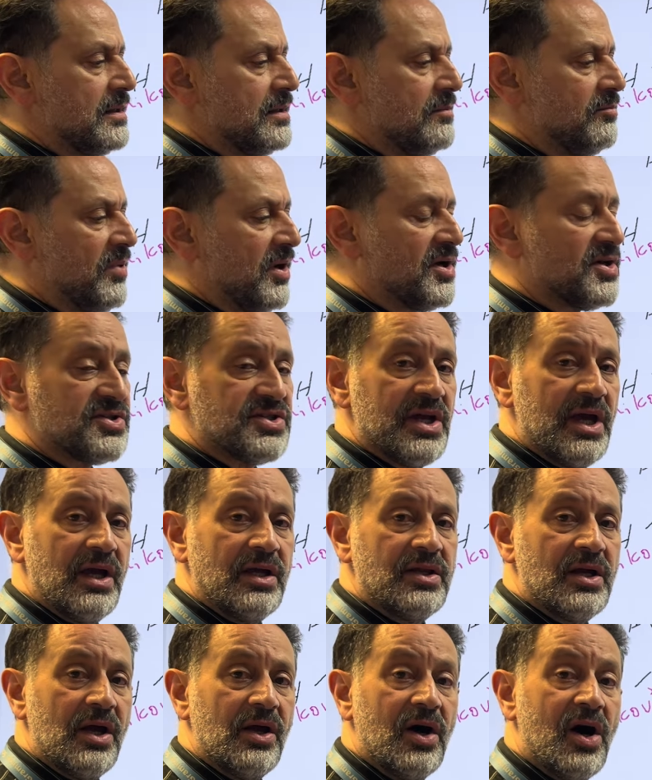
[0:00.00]
Because
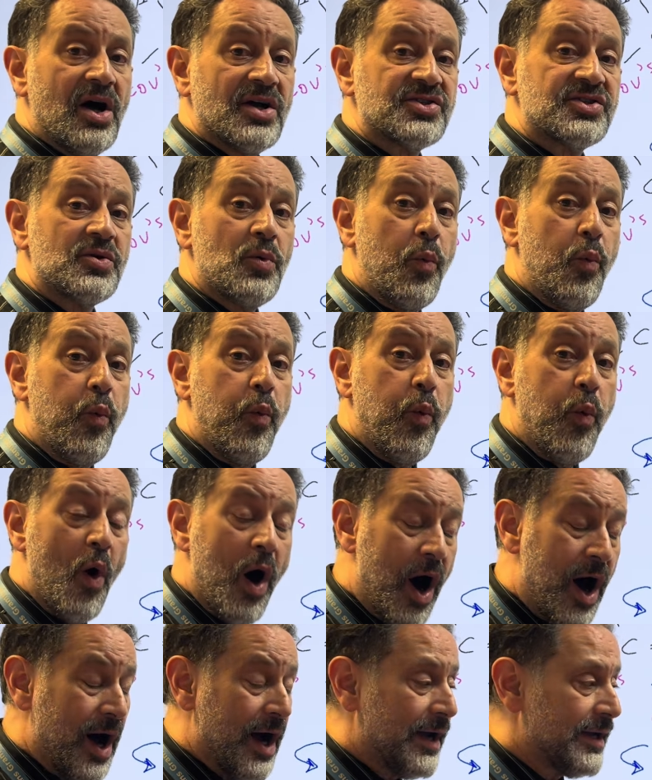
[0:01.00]
they ask
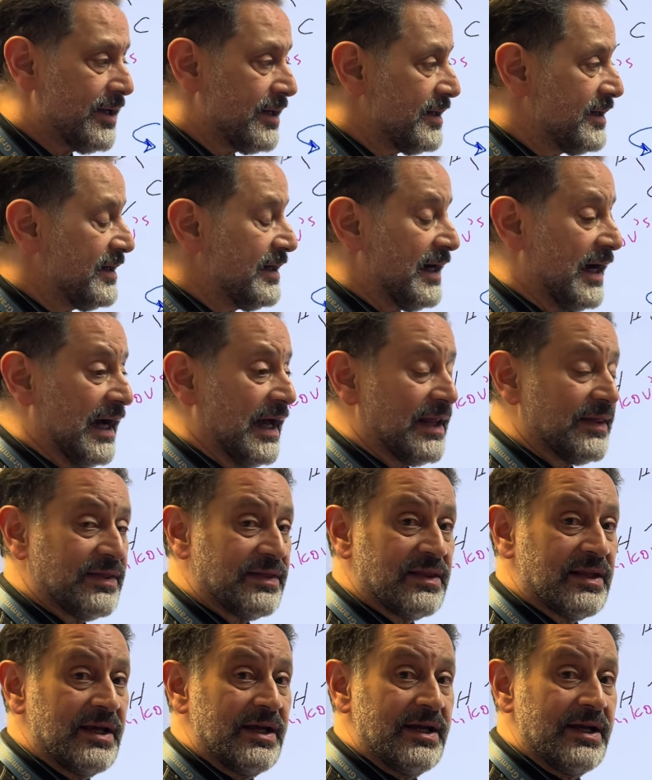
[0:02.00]
why,
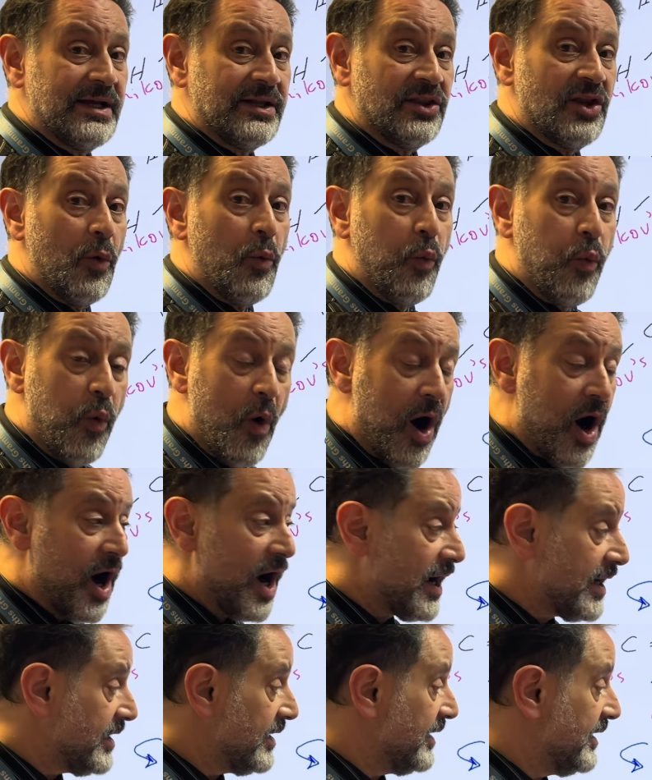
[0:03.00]
and the
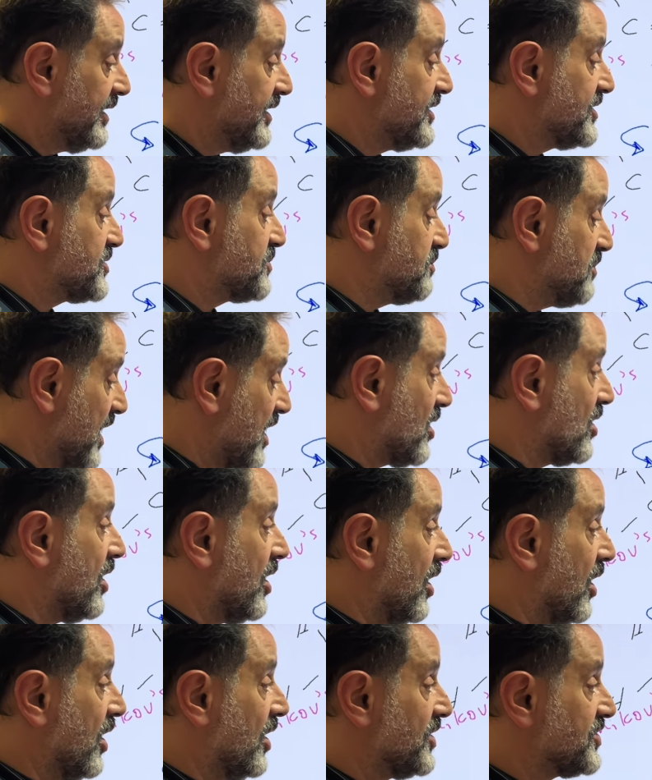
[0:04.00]
why is
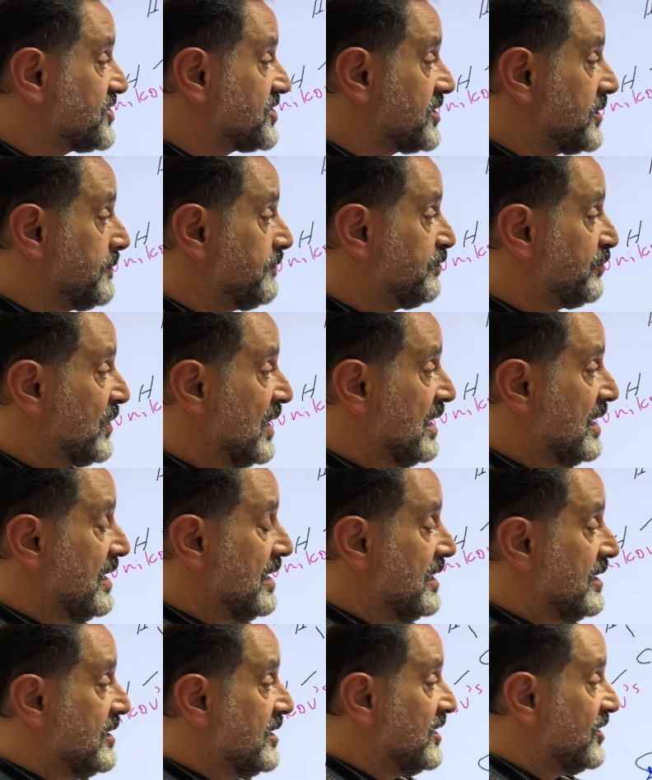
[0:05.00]
because
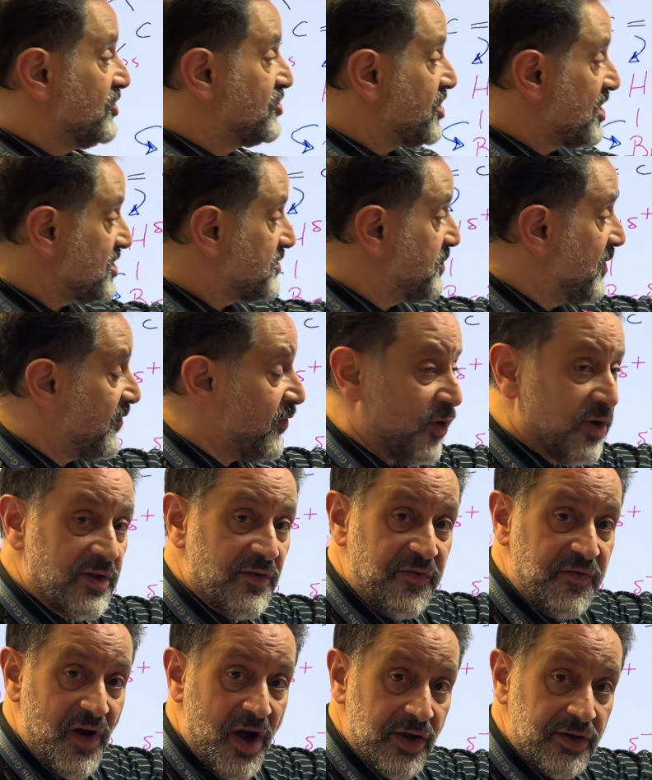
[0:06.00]
just before the
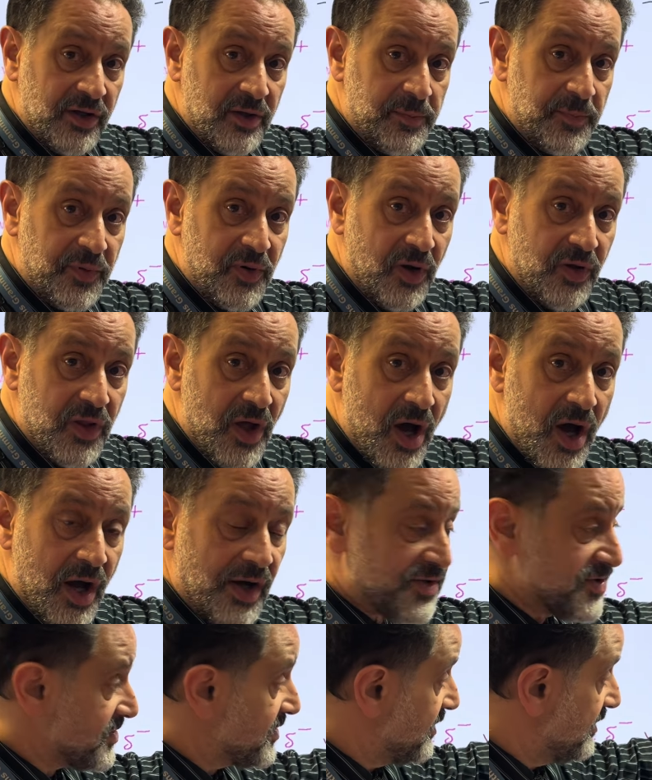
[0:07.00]
final
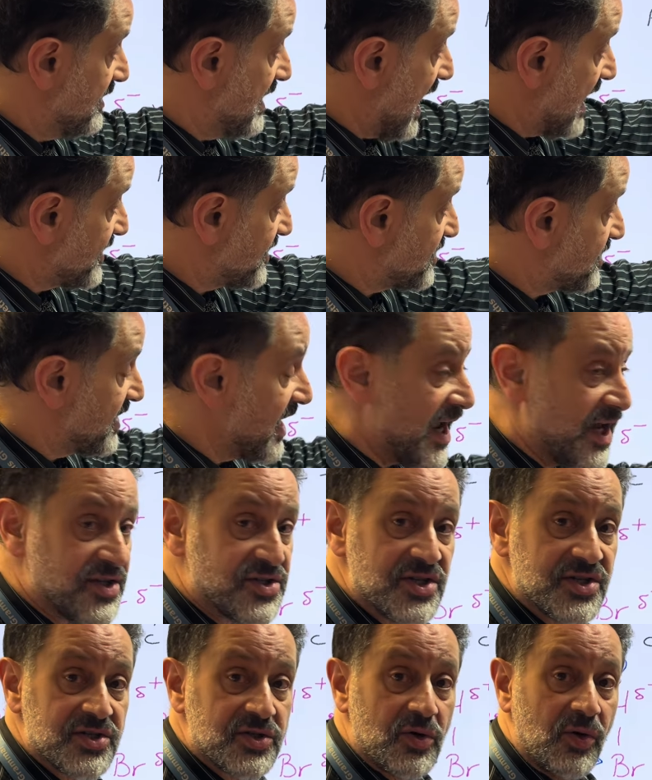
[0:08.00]
product, that
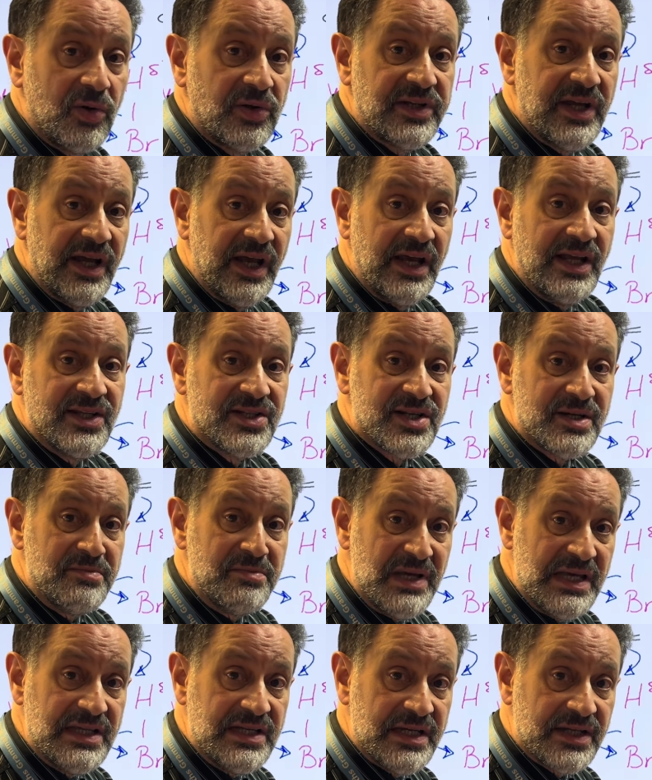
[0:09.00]
stage is called the
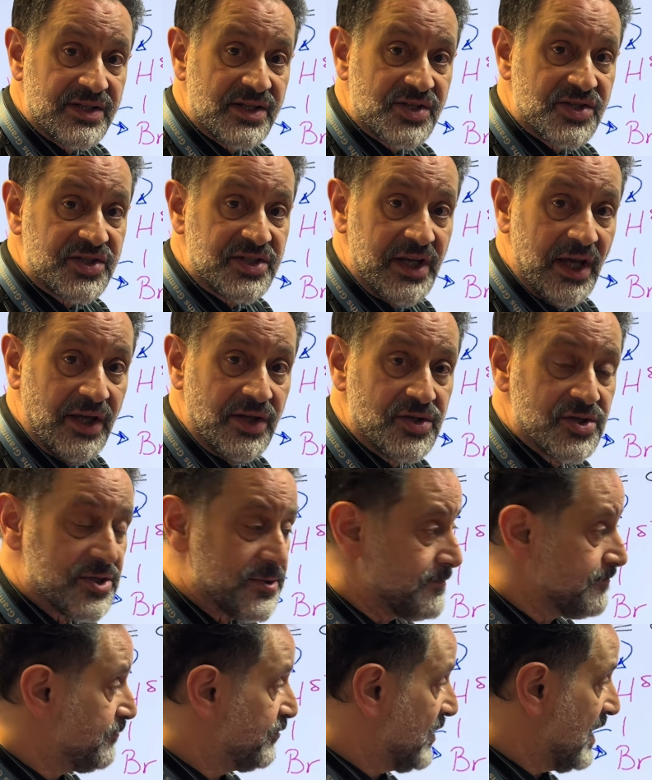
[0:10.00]
intermediate
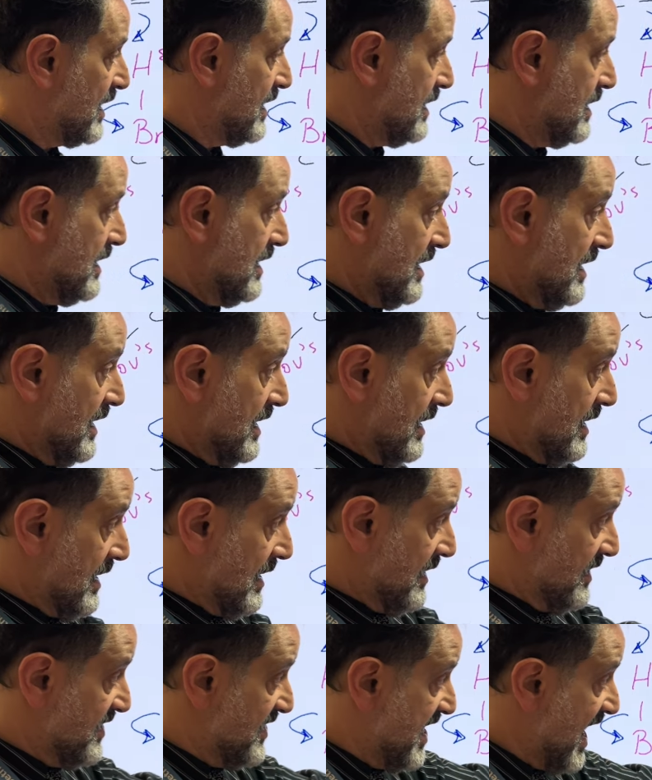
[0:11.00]
stage.
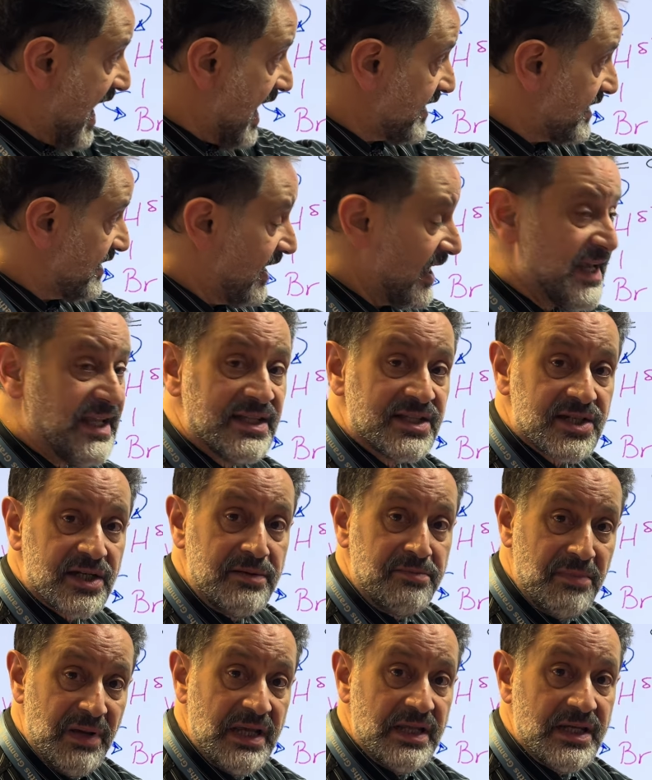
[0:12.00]
That
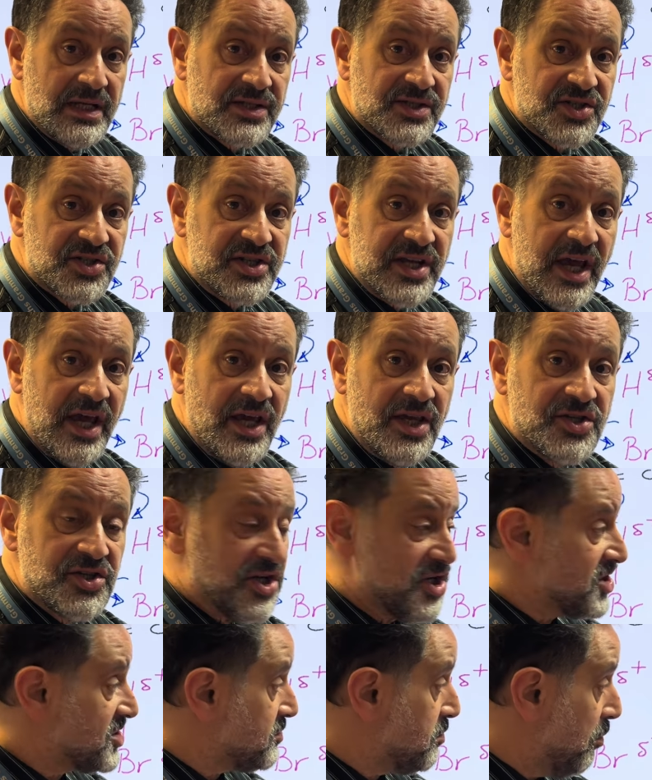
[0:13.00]
intermediate stage
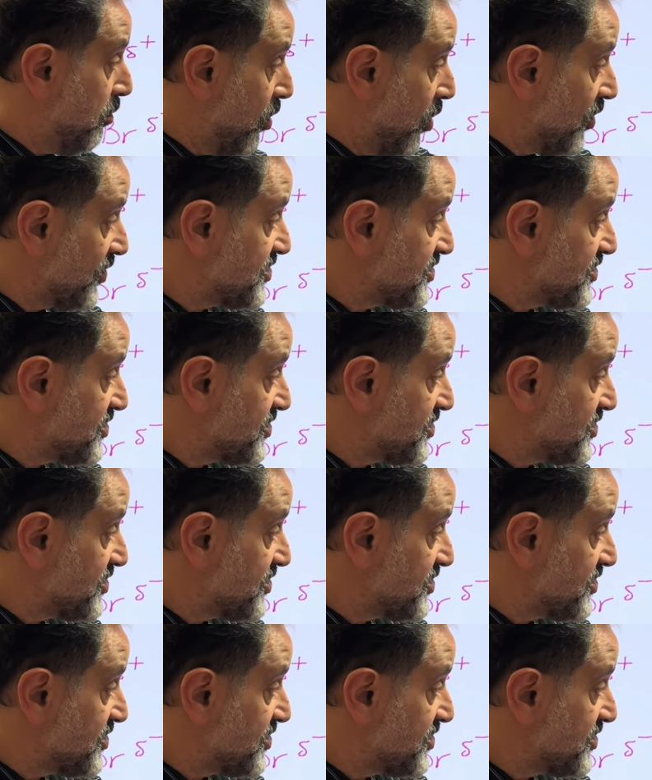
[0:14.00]
is more